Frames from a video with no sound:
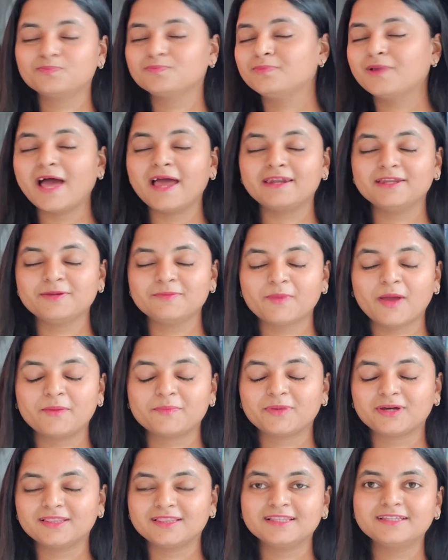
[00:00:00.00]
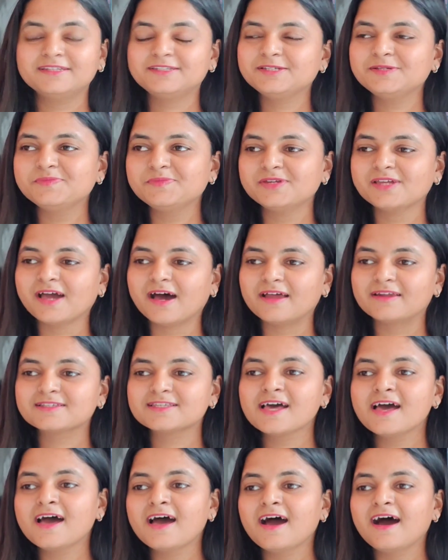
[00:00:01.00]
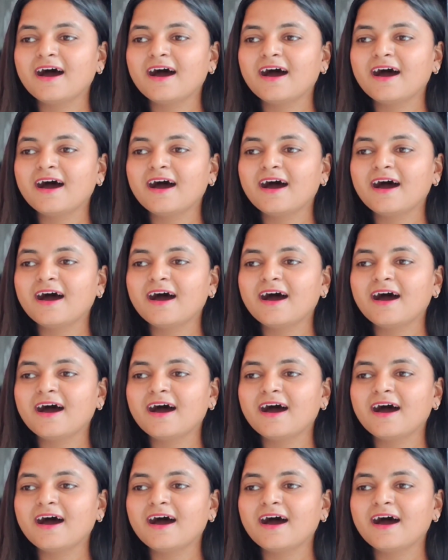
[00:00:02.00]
planning my monthly TBRs,